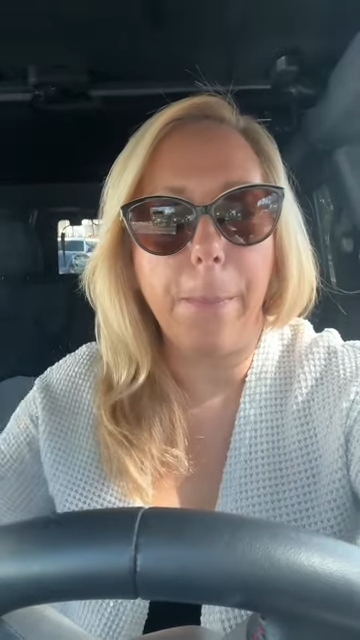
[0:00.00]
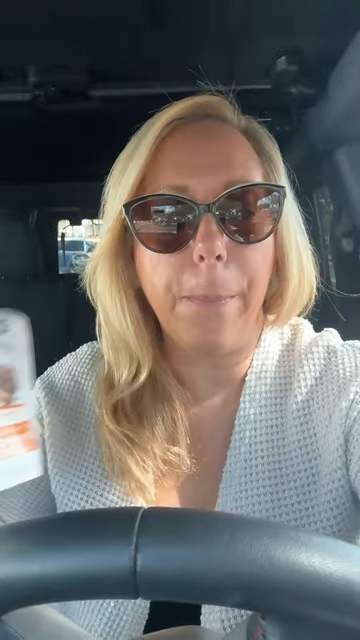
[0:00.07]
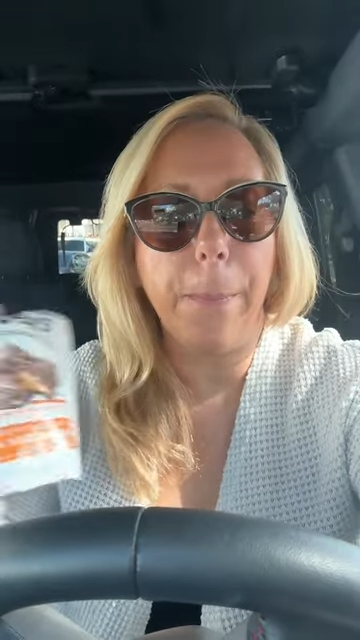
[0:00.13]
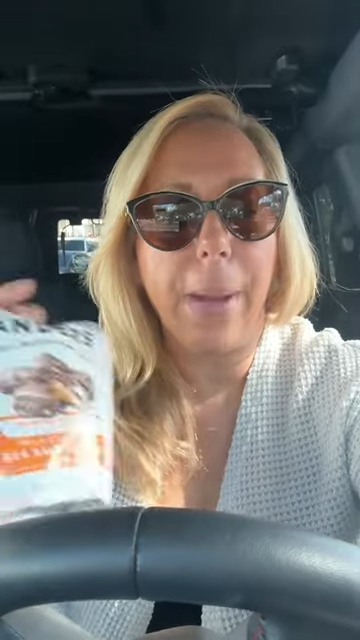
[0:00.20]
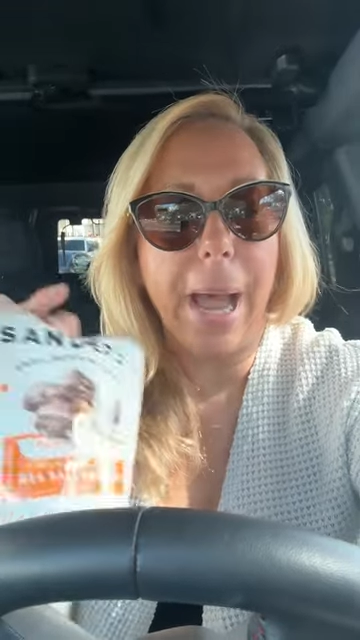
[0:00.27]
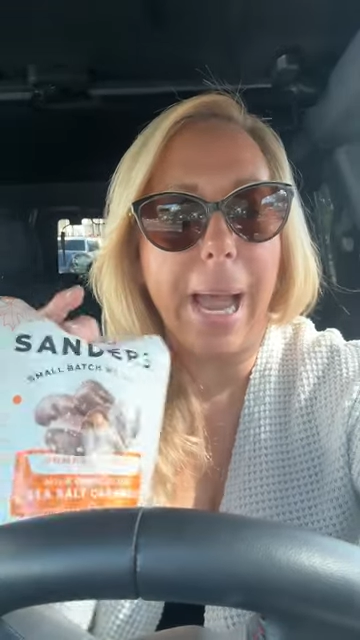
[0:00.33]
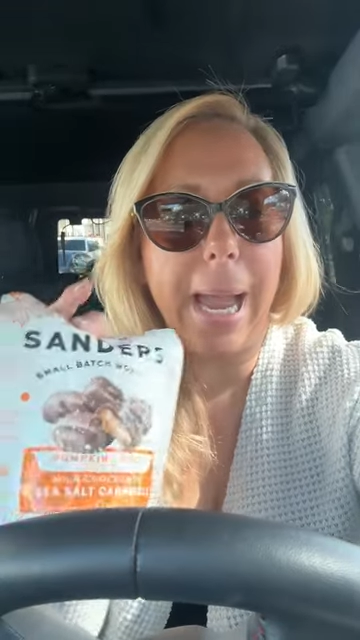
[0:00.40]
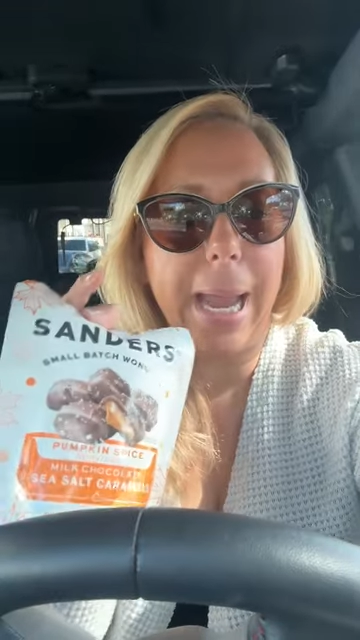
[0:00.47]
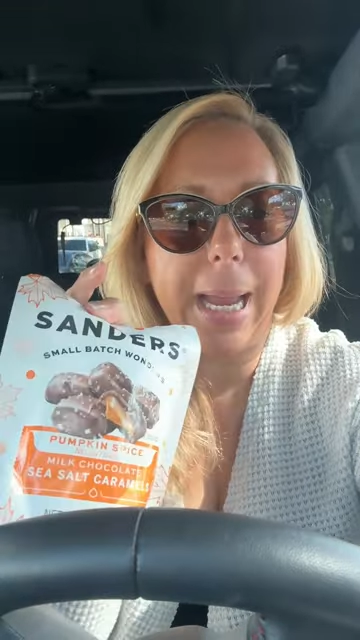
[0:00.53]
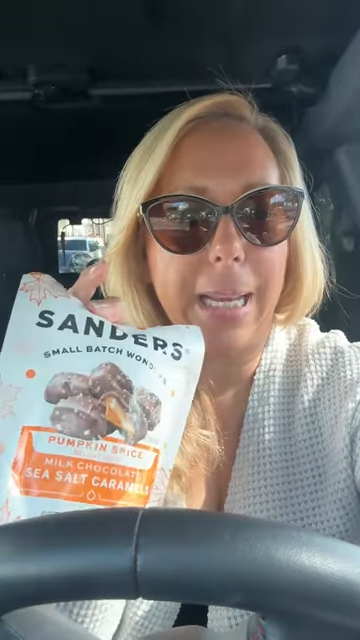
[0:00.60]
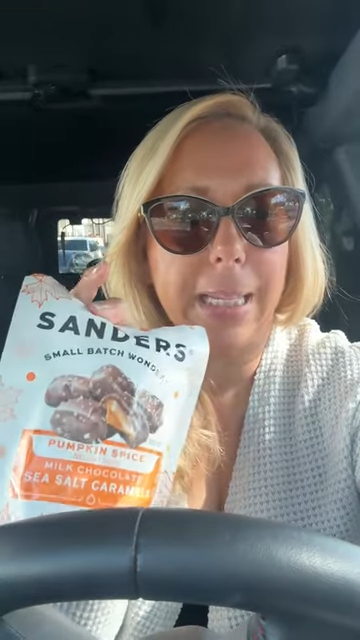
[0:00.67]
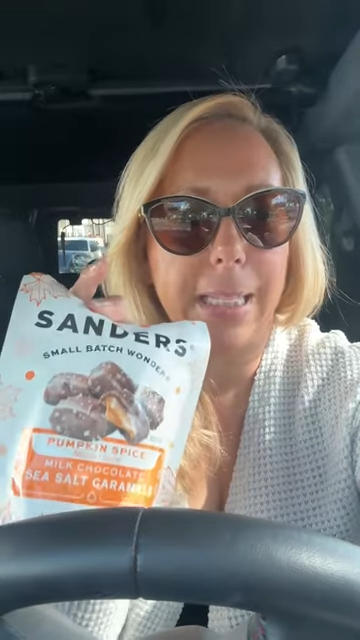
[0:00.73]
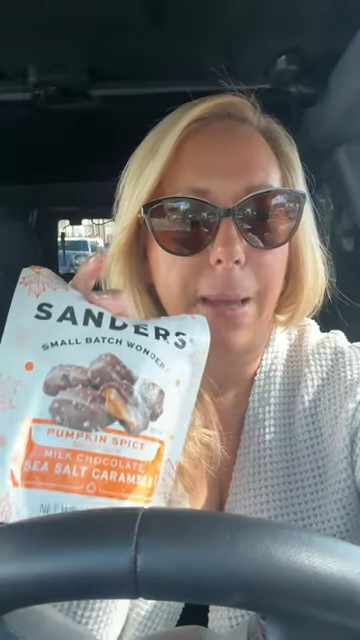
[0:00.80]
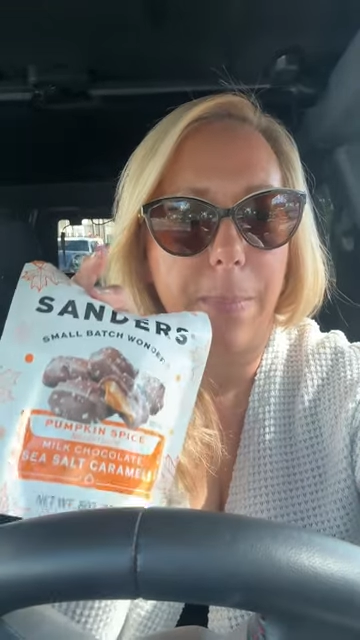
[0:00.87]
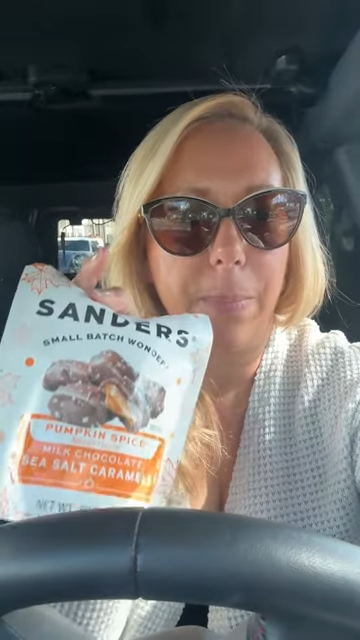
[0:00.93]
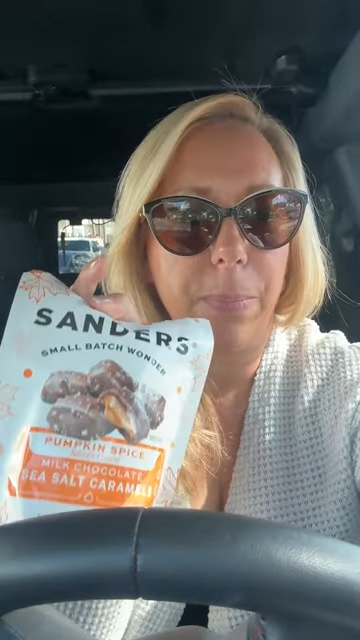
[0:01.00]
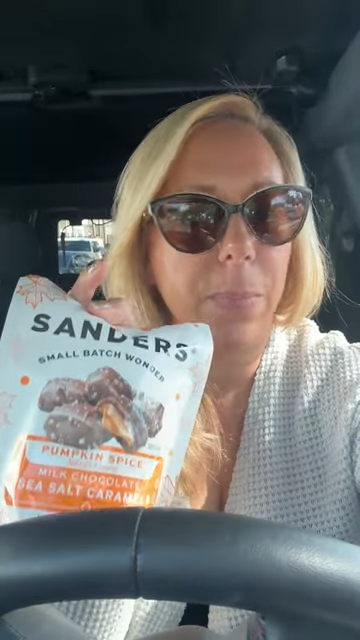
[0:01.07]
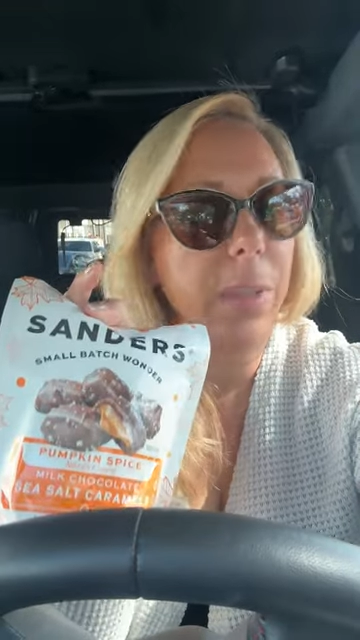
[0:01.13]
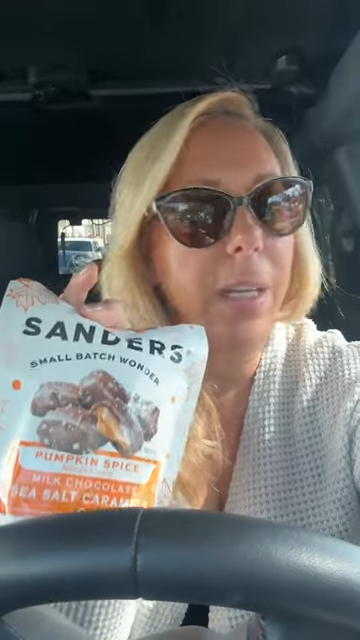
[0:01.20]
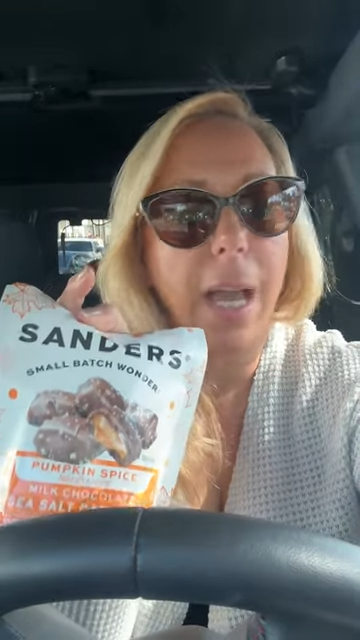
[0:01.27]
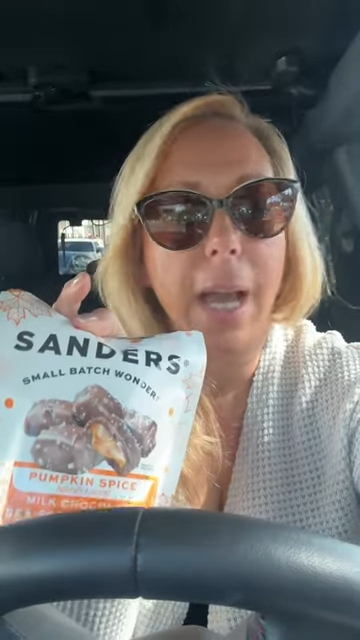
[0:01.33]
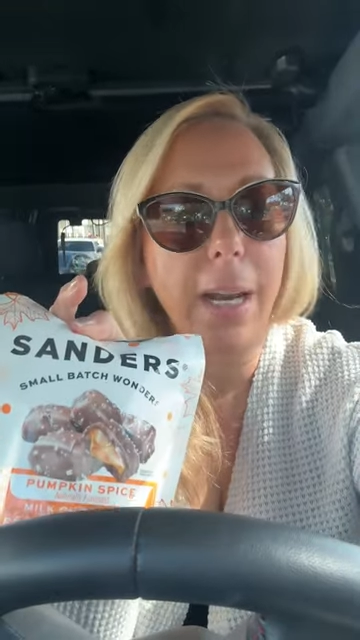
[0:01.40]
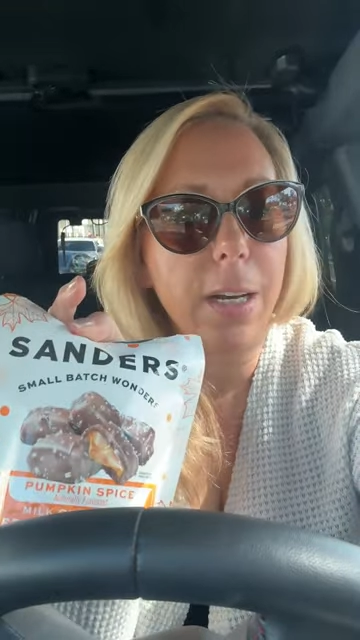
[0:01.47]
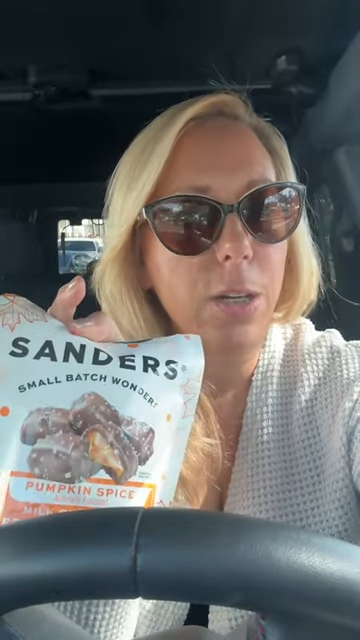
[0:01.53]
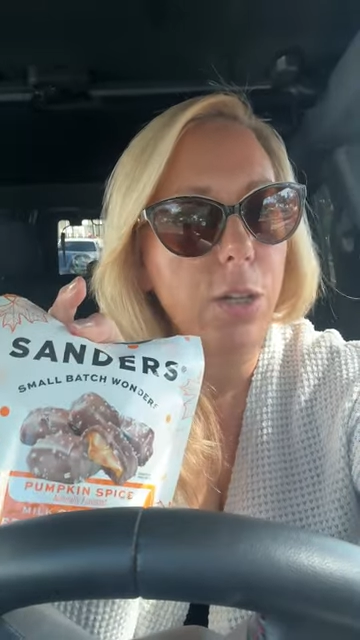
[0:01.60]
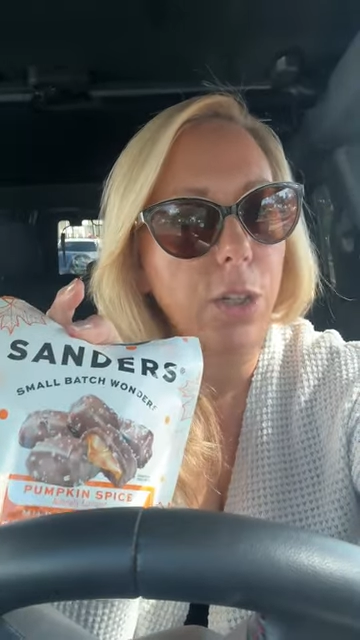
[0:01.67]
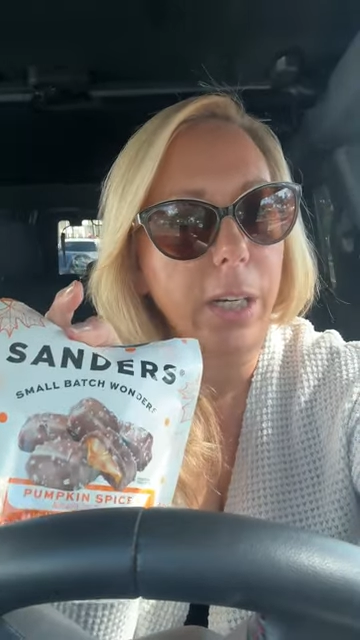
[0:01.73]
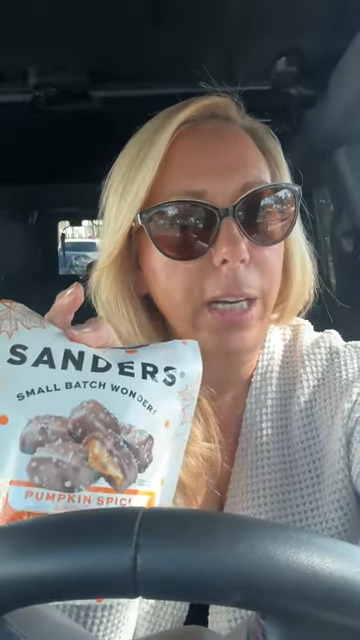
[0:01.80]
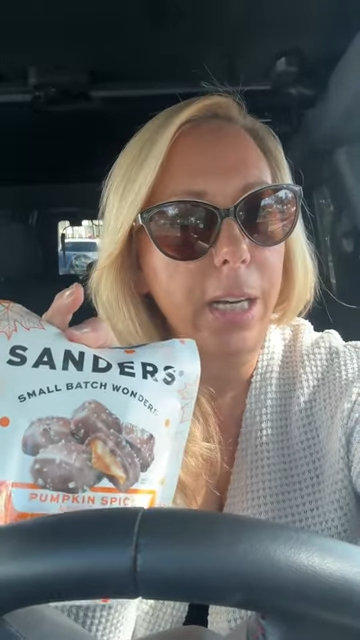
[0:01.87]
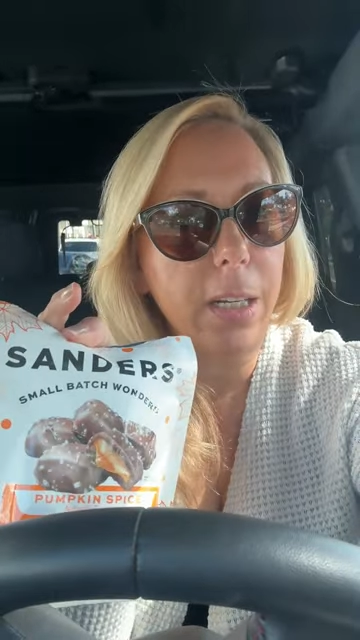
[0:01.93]
buy some kind of
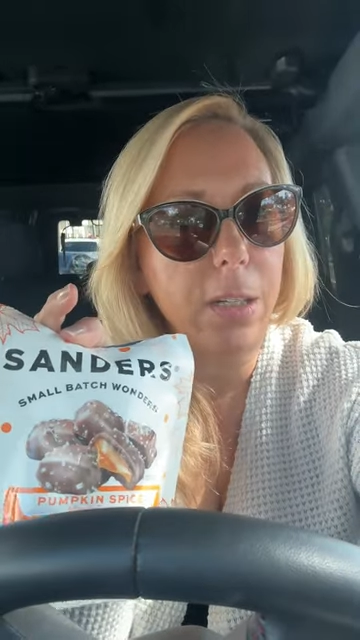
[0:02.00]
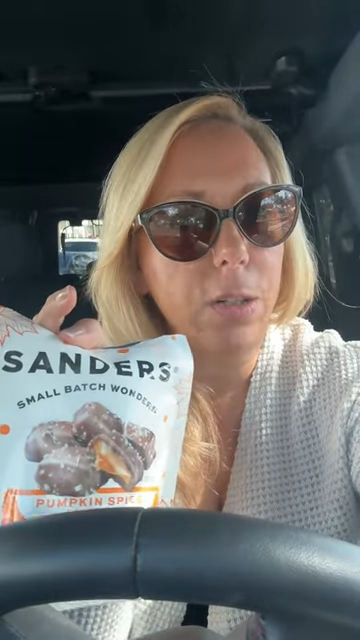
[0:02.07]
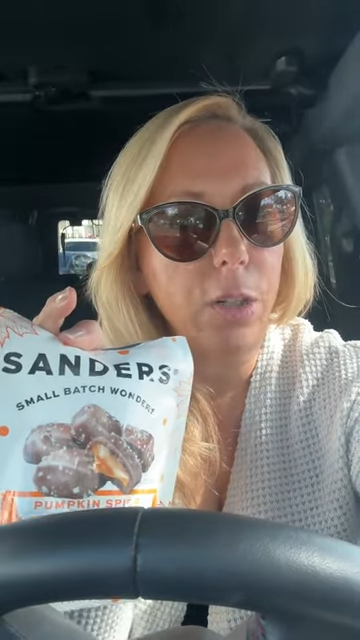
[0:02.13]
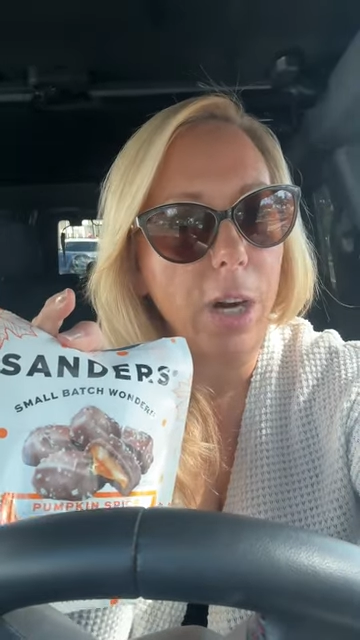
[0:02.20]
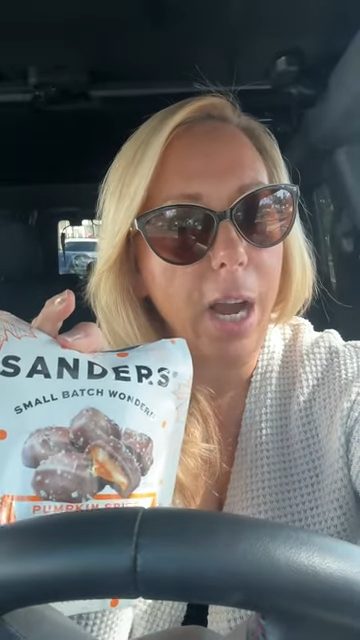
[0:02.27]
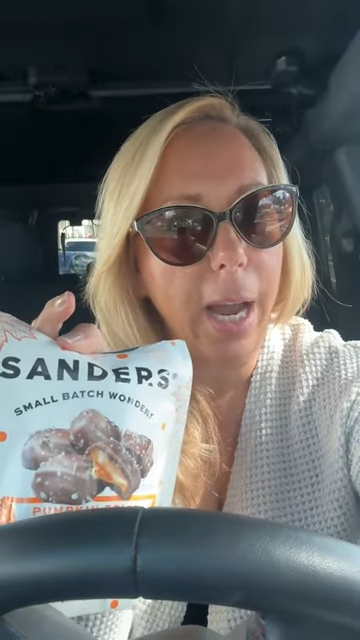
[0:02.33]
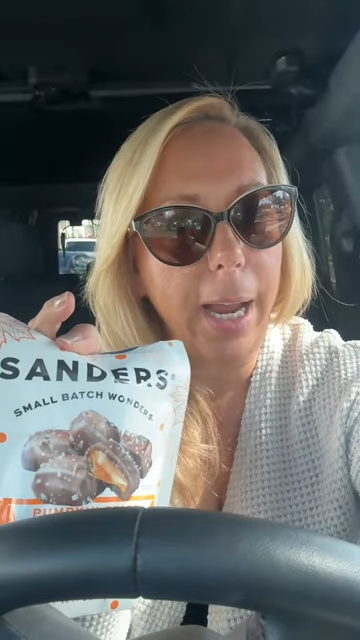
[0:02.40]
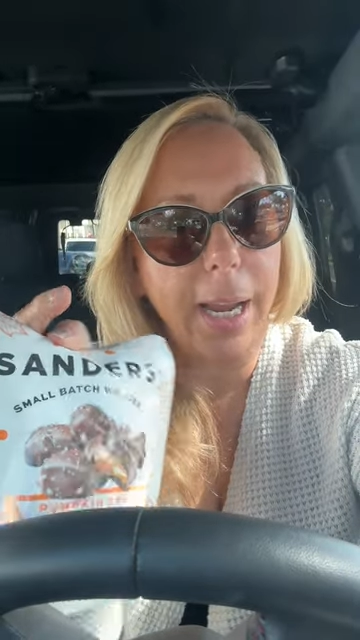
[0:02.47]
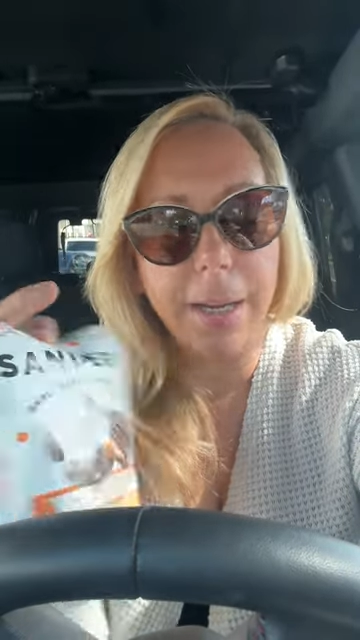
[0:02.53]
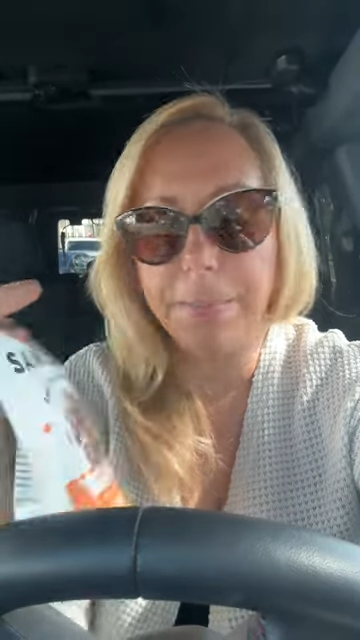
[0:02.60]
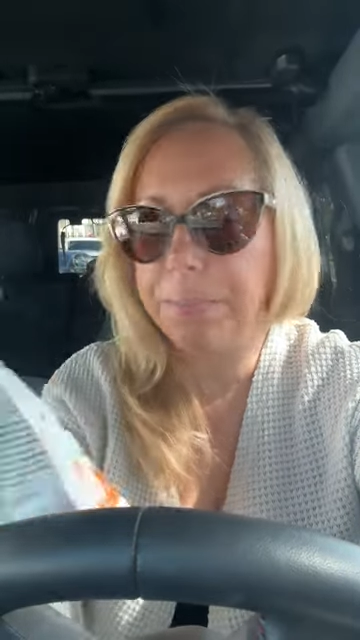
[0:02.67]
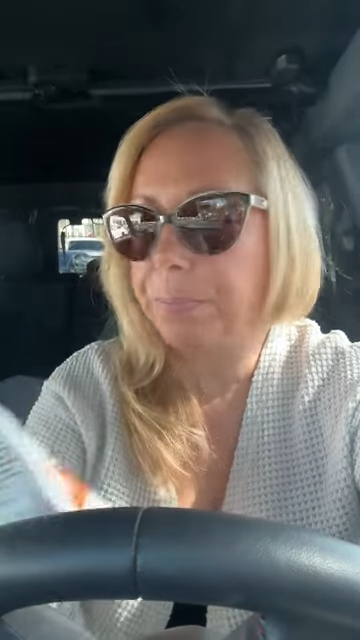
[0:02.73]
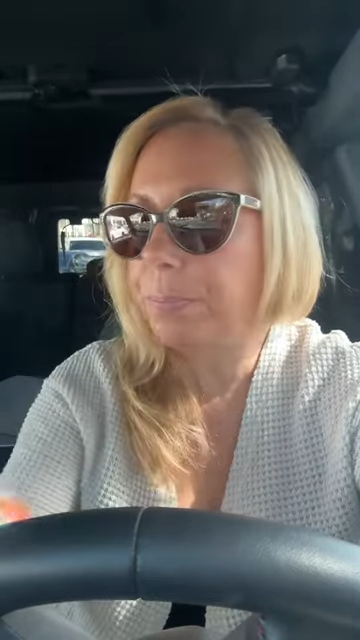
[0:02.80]
treat and try it.